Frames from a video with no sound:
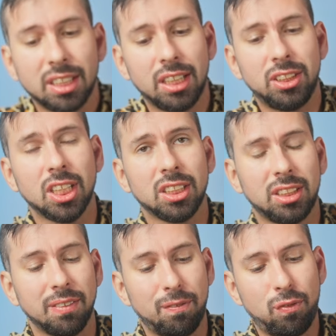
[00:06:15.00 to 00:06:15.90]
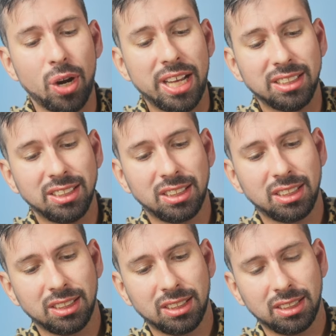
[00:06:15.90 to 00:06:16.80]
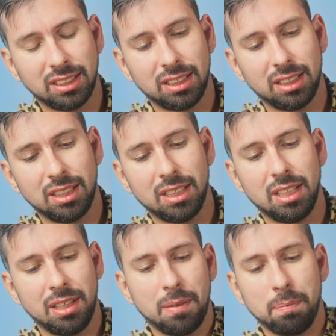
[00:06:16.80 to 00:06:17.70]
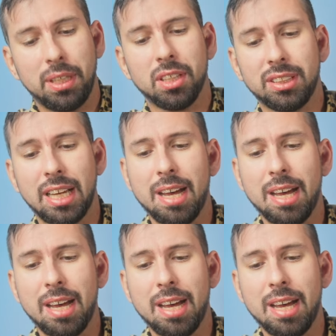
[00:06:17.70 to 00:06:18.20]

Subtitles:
adjust the threads. Because the